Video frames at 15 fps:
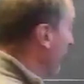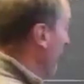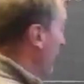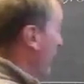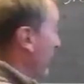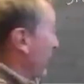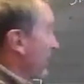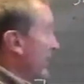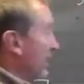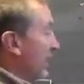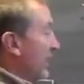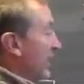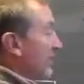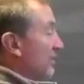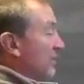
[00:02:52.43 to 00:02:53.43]
And in the
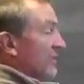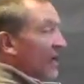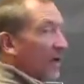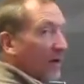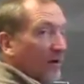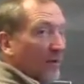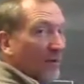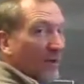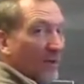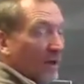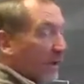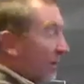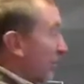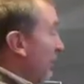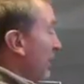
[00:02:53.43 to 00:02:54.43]
case of
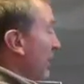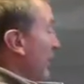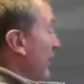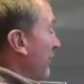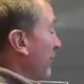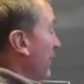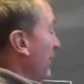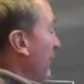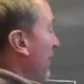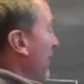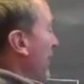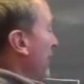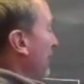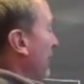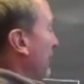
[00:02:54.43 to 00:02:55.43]
the
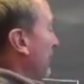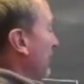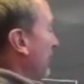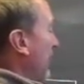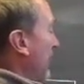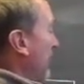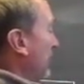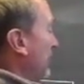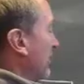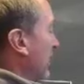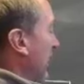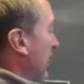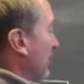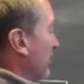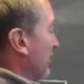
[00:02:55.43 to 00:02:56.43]
female, it's 8
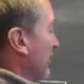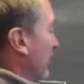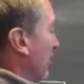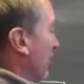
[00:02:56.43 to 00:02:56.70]
cells